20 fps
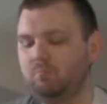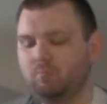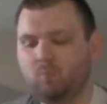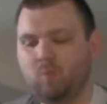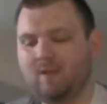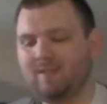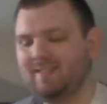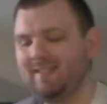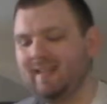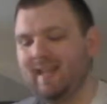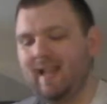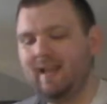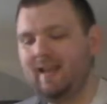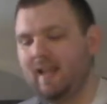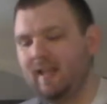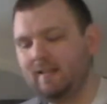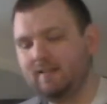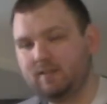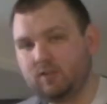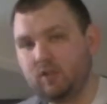Once again,
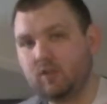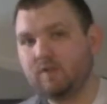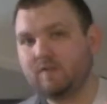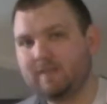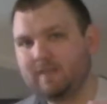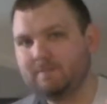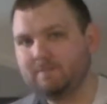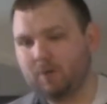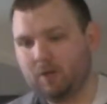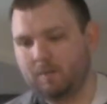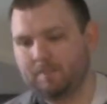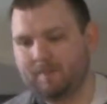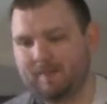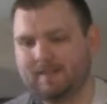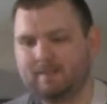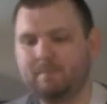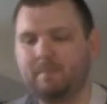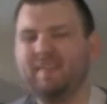it serves its purpose,